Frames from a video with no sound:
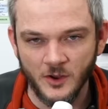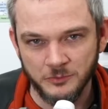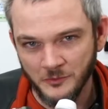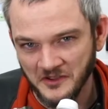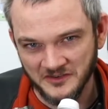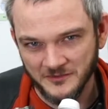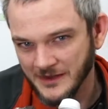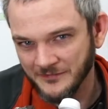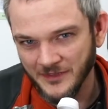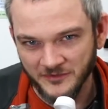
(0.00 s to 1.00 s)
no point do you
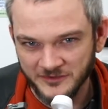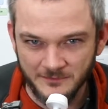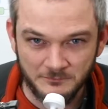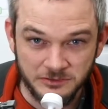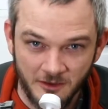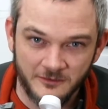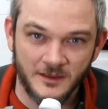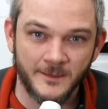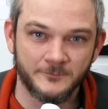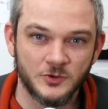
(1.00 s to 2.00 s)
have to have this thing plugged
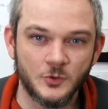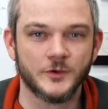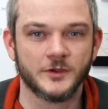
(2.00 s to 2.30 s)
up to